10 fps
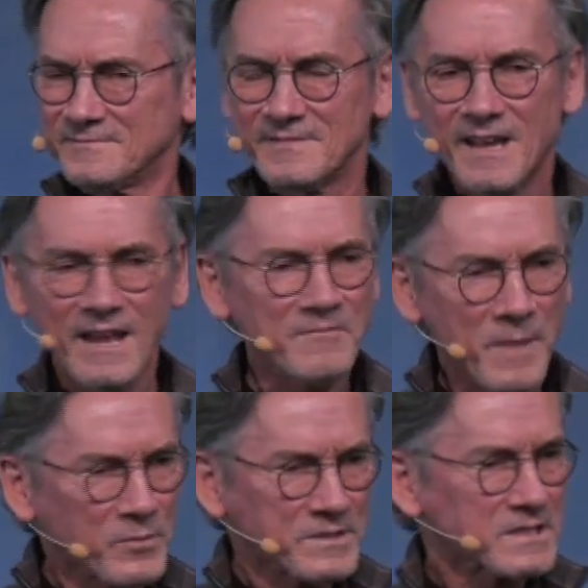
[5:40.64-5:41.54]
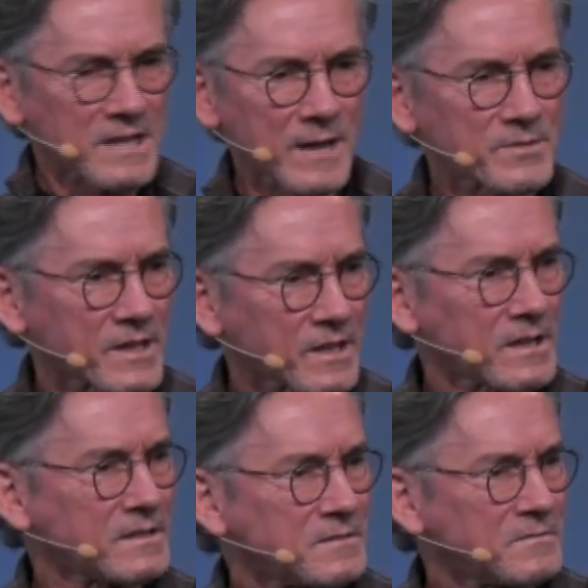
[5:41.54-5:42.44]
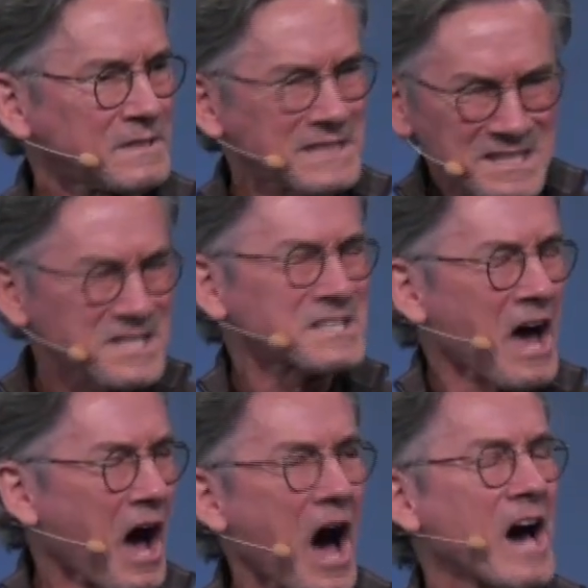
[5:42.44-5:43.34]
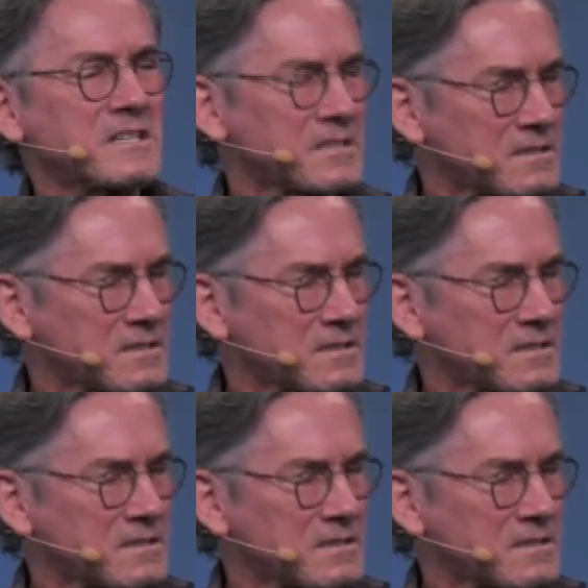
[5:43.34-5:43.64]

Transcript: And I remember at the time thinking, this is odd.